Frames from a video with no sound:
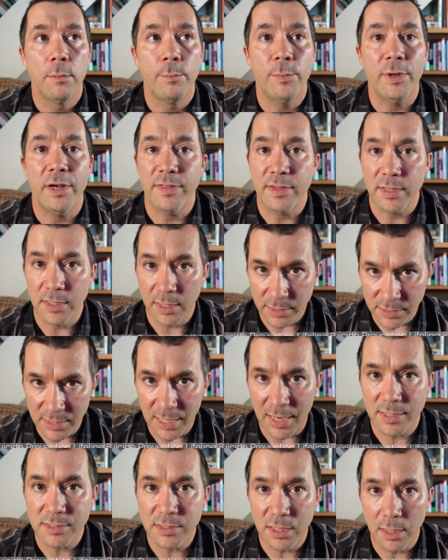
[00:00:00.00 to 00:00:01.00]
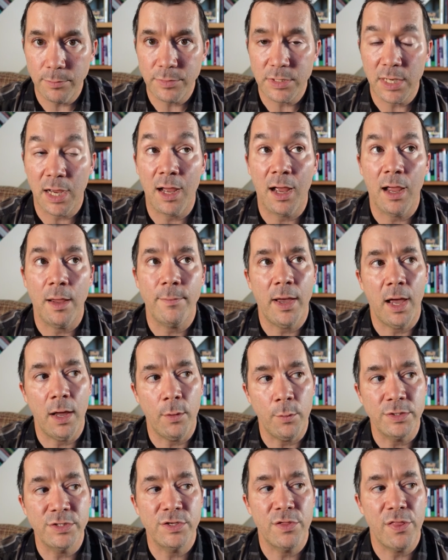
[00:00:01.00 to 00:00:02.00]
but at the exact same time, I
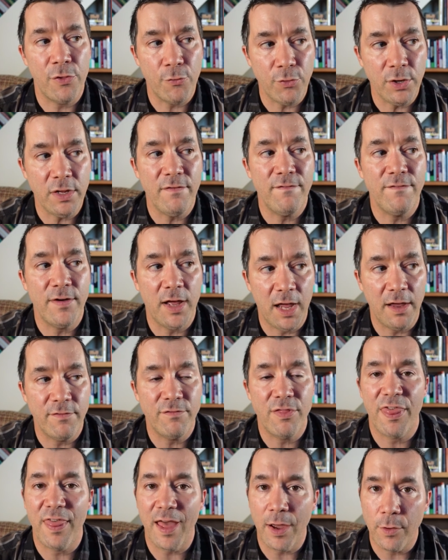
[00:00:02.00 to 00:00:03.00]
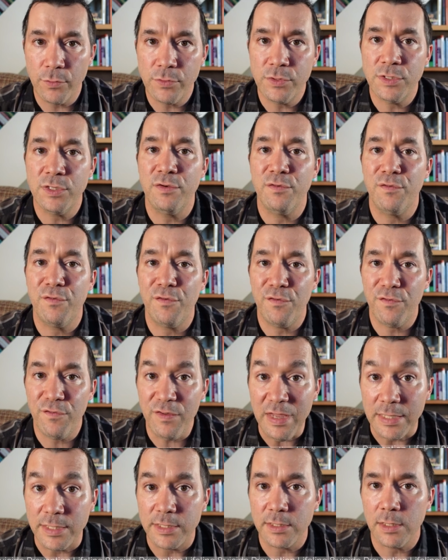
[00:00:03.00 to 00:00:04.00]
was 35,000
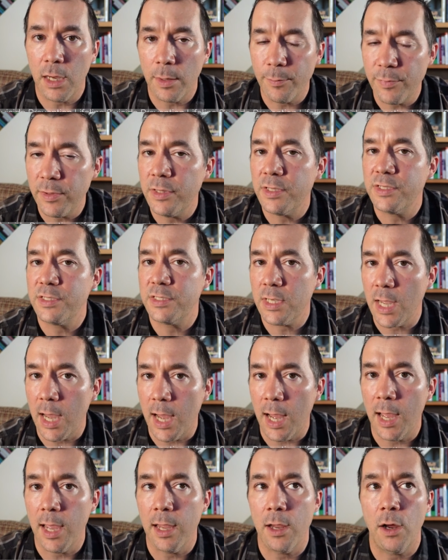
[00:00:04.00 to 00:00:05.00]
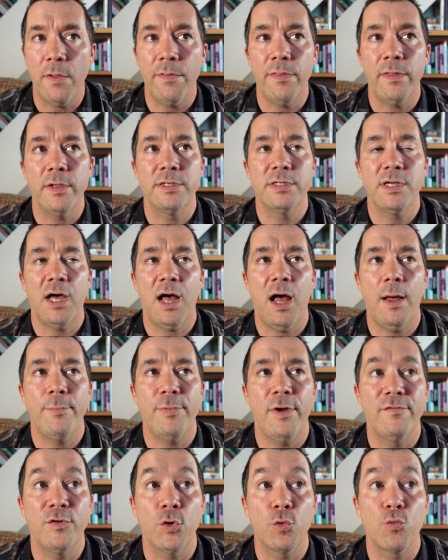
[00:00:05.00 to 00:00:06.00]
feet up in the sky on the top
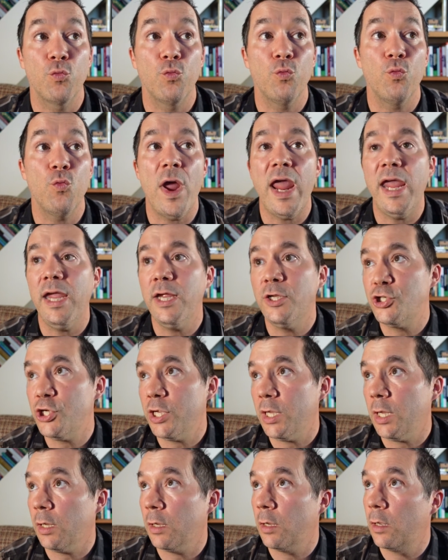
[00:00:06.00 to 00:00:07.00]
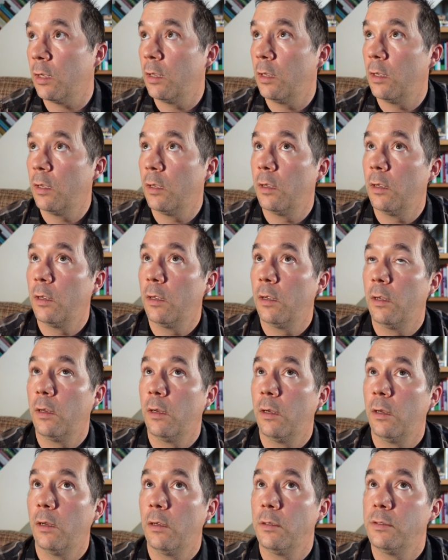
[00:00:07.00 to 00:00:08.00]
of a raging,
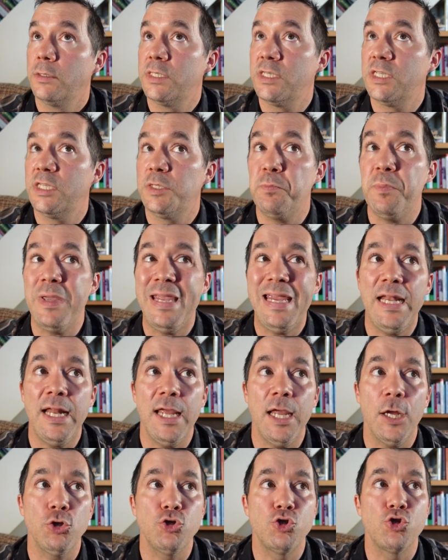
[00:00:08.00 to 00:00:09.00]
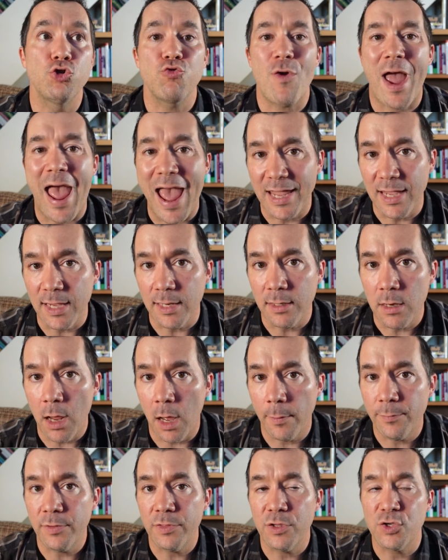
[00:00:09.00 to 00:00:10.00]
speeding dragon
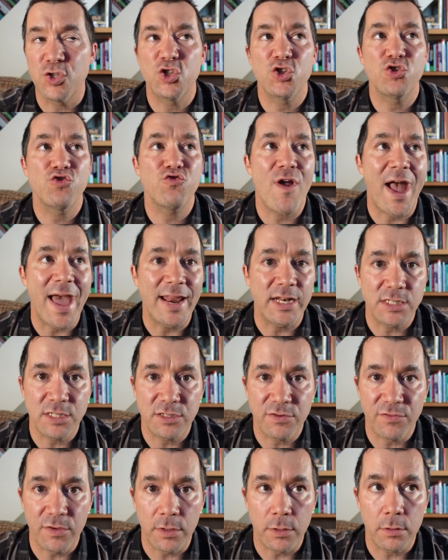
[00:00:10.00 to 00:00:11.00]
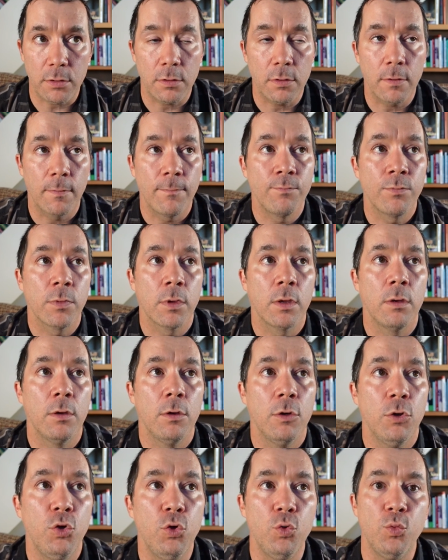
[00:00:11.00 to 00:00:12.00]
up in the stratosphere
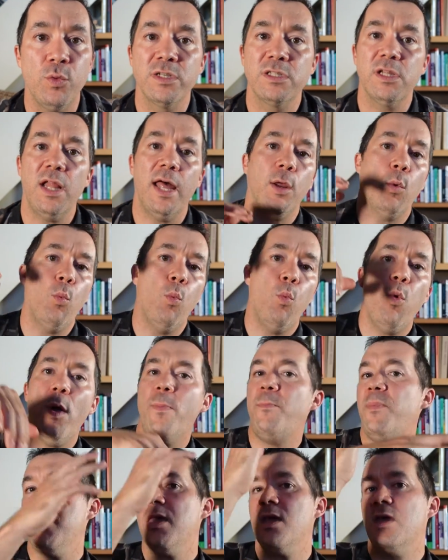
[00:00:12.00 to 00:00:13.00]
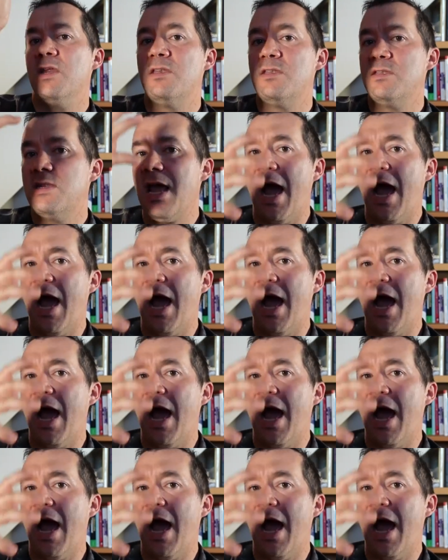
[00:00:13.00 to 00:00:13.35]
who was like whipping and